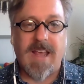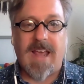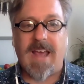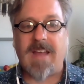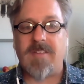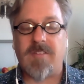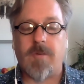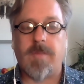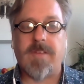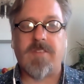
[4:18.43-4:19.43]
And so
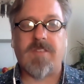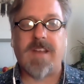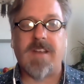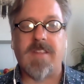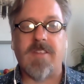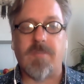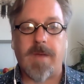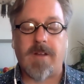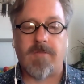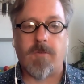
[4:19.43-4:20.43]
we've extended this
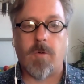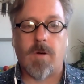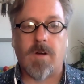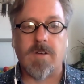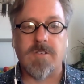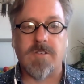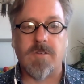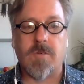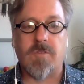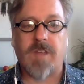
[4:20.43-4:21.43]
metaphor
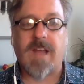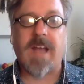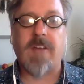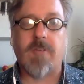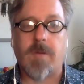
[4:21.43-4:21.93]
to psychiatry.